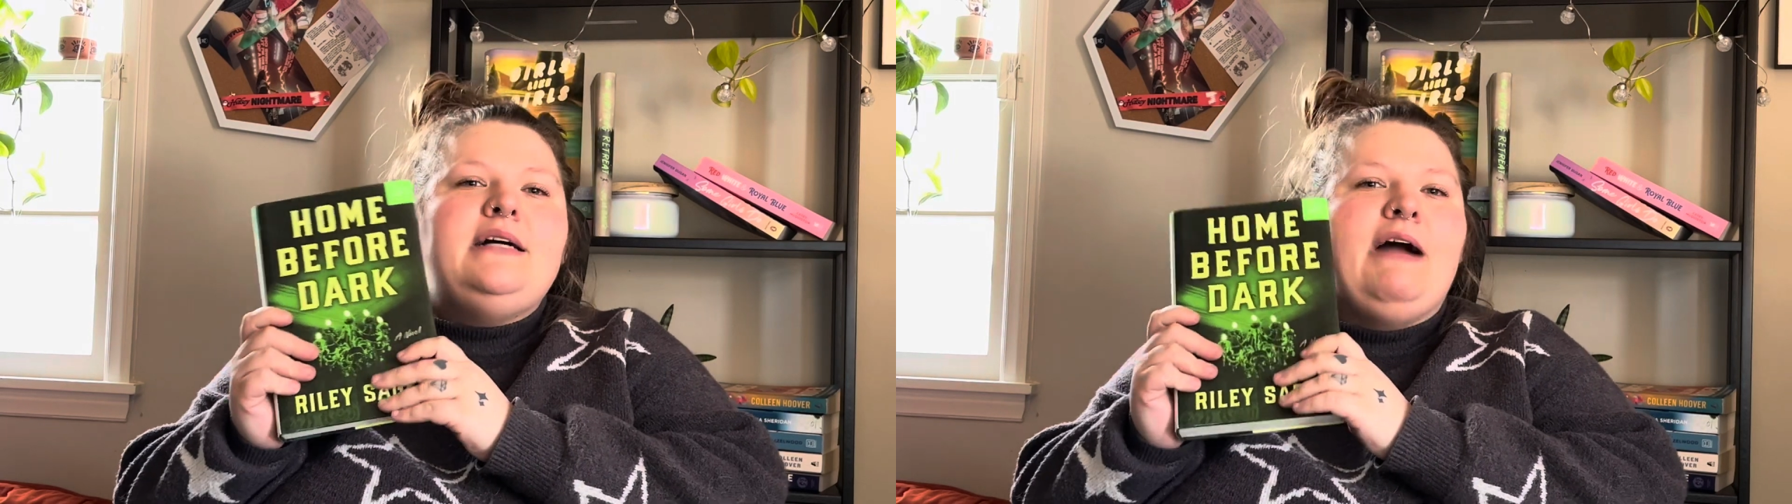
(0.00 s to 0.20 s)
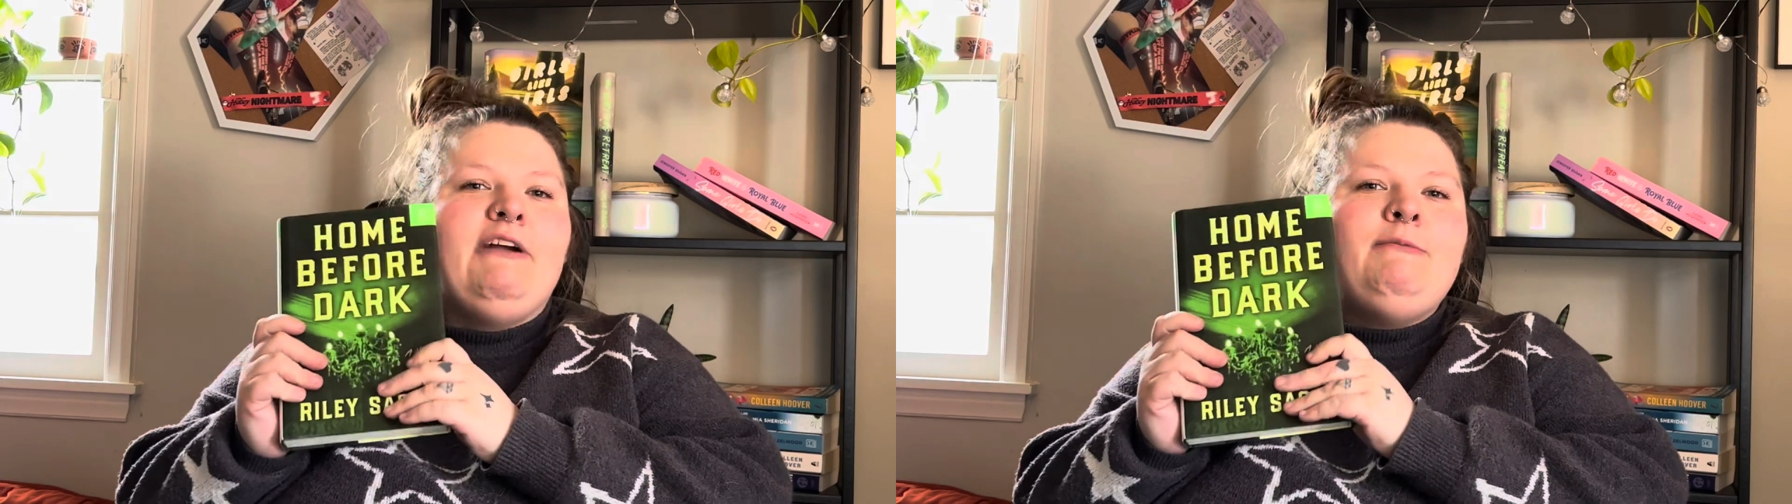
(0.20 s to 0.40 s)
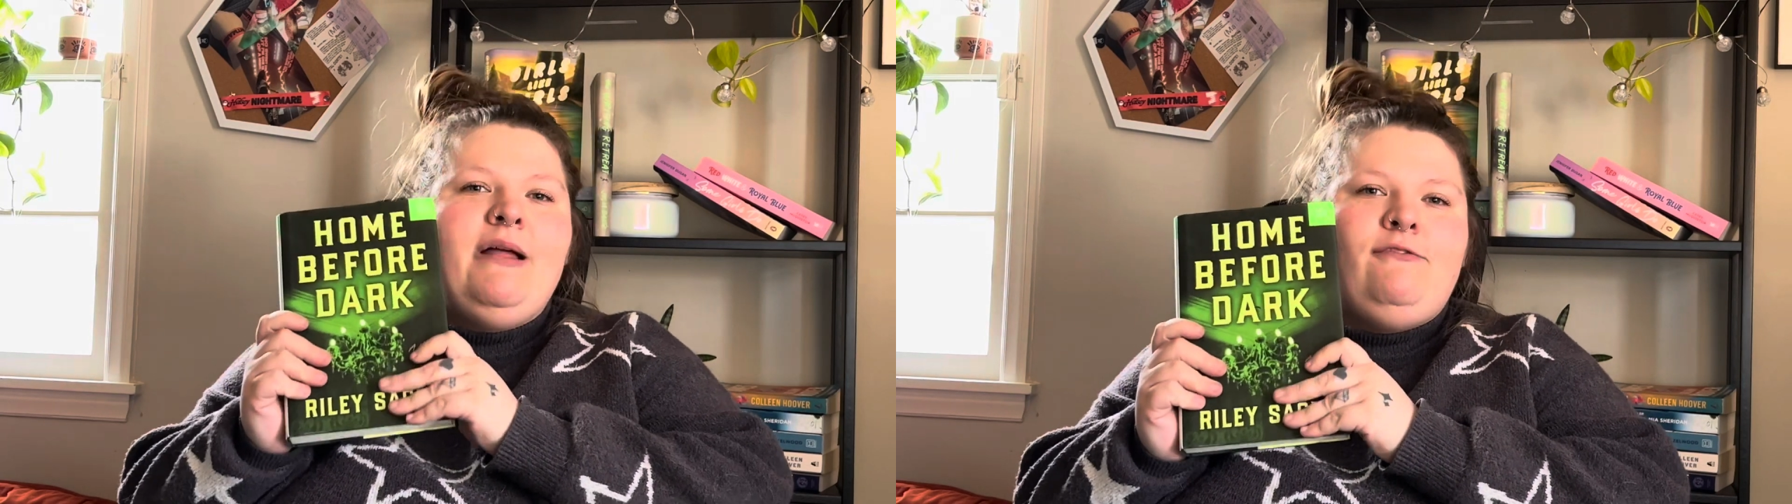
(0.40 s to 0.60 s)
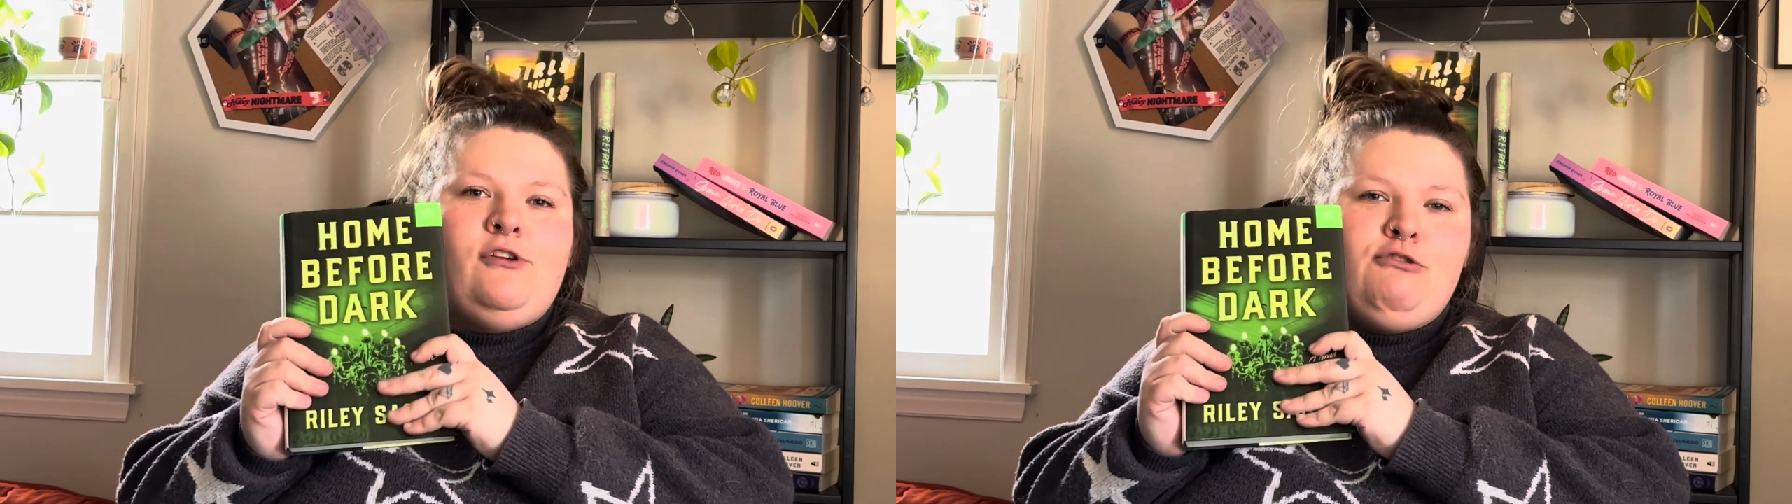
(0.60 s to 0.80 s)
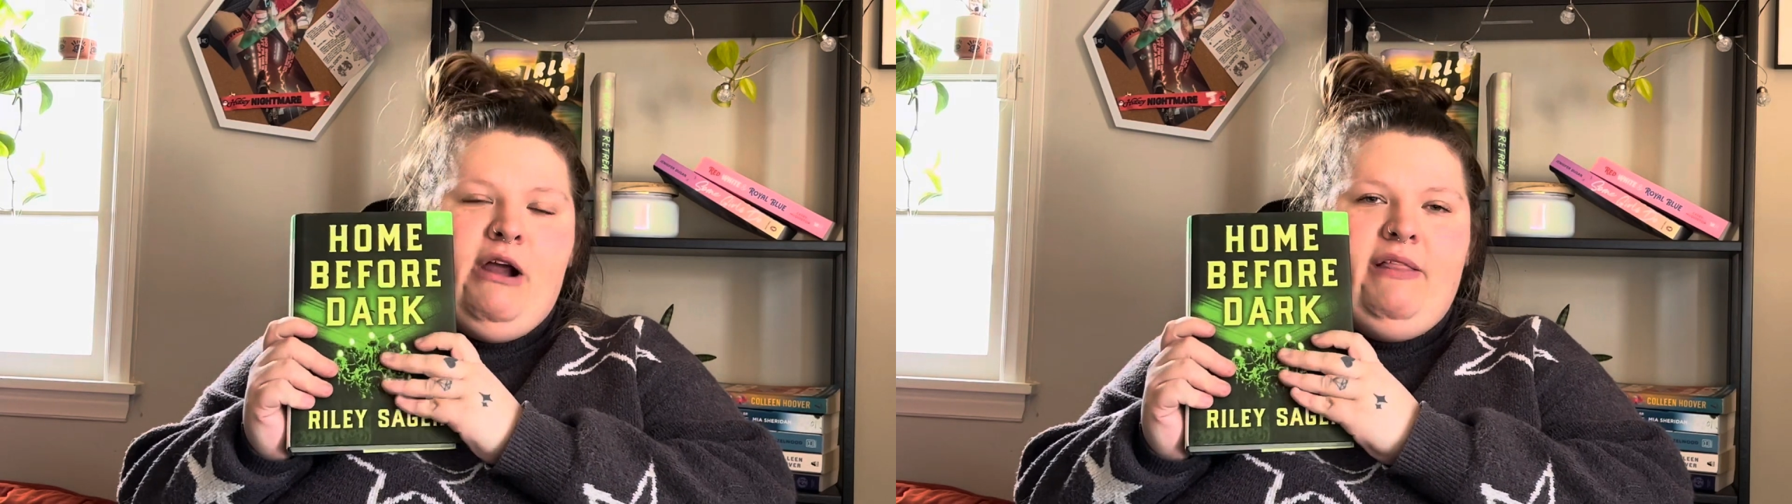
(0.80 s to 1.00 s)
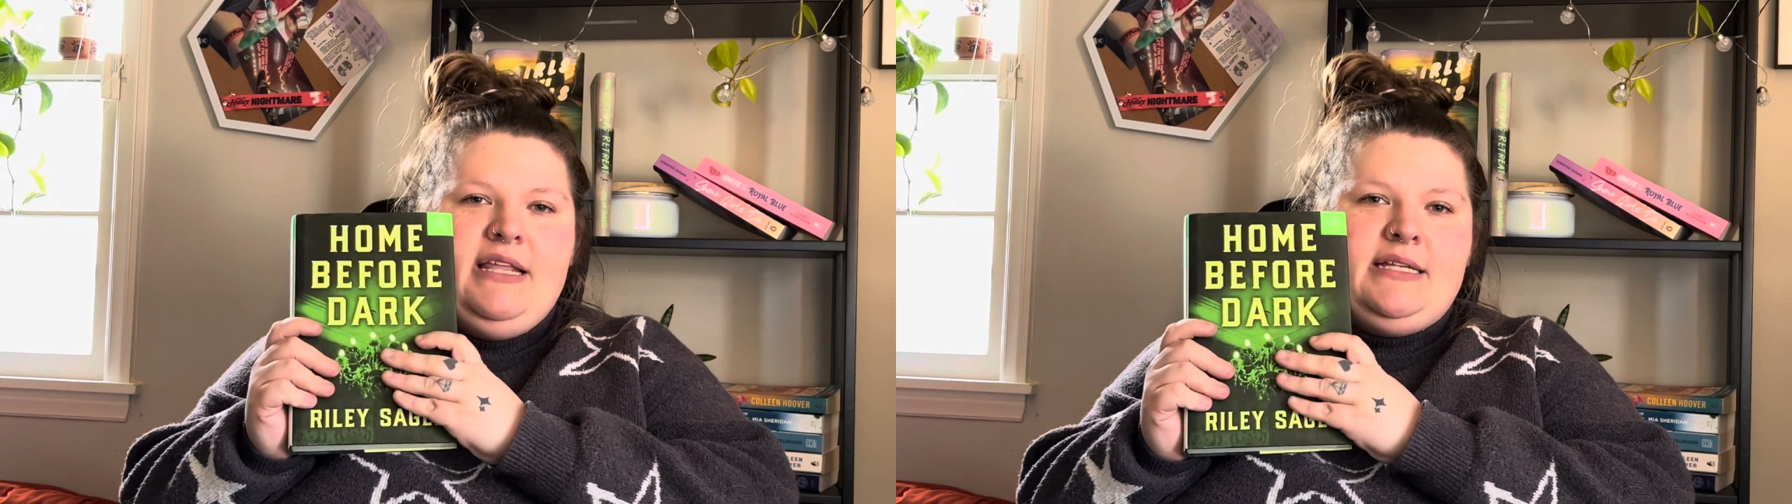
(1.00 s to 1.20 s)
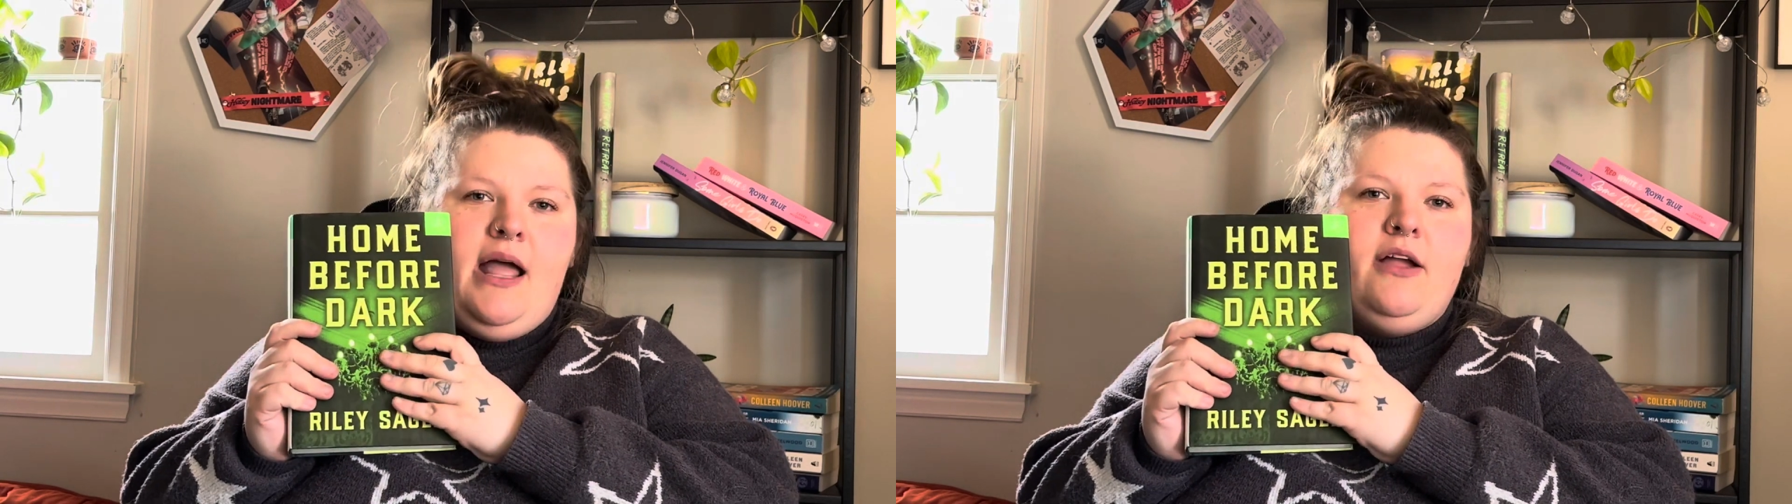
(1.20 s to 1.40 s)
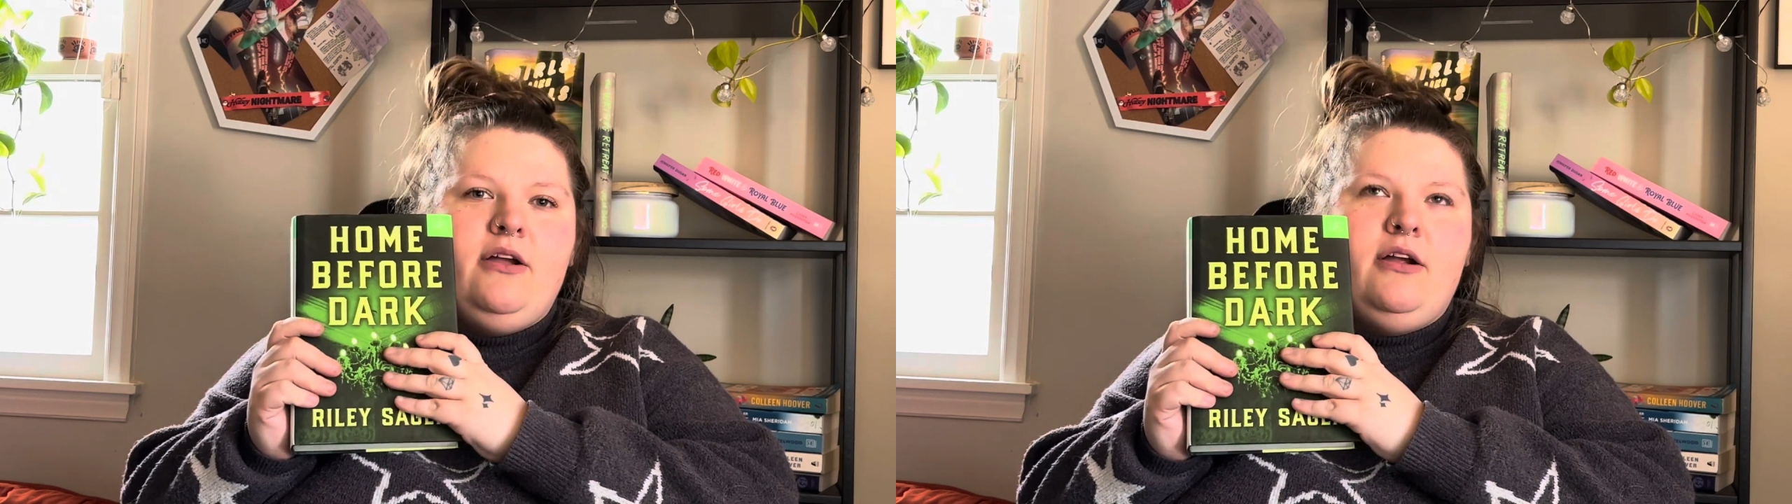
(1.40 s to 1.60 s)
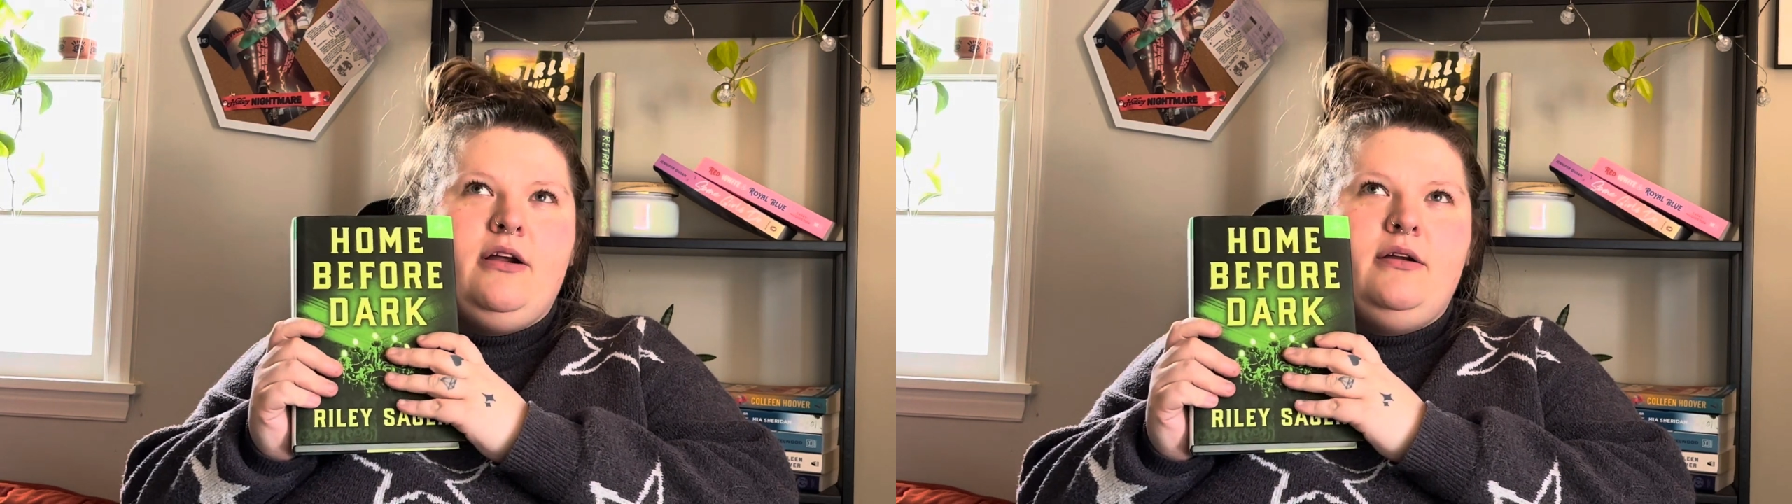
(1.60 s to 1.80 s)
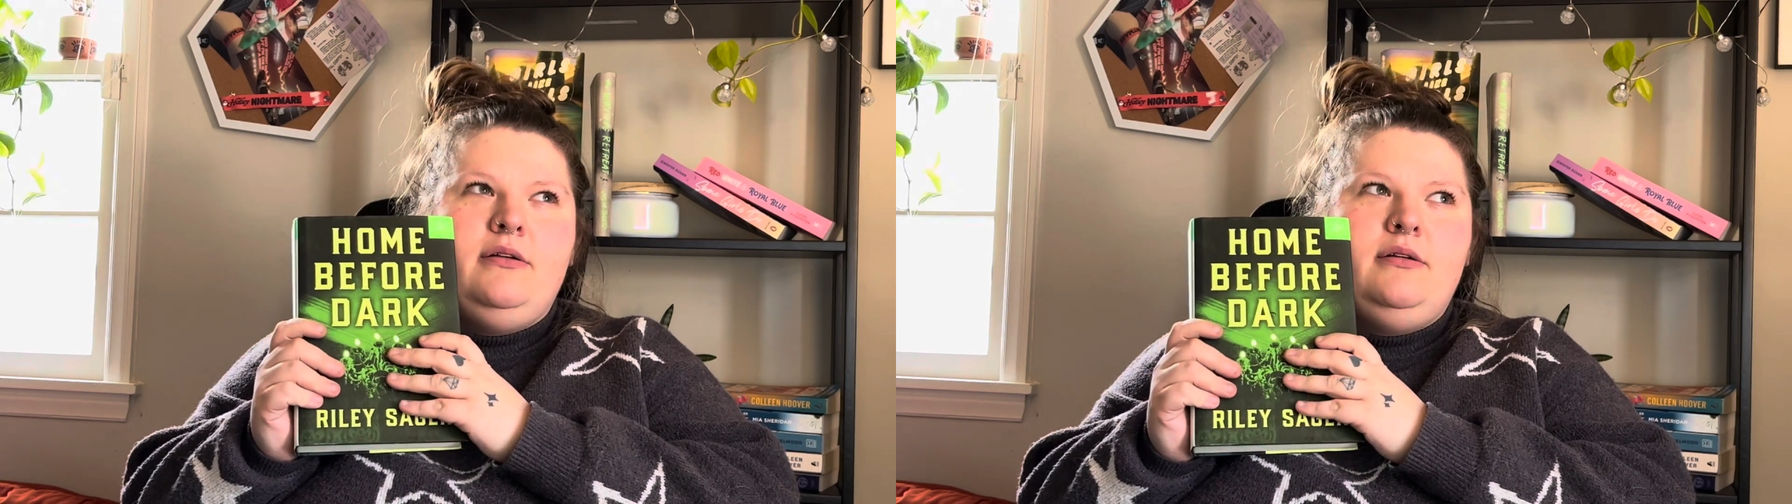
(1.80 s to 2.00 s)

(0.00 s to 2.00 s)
I read my first Riley Sager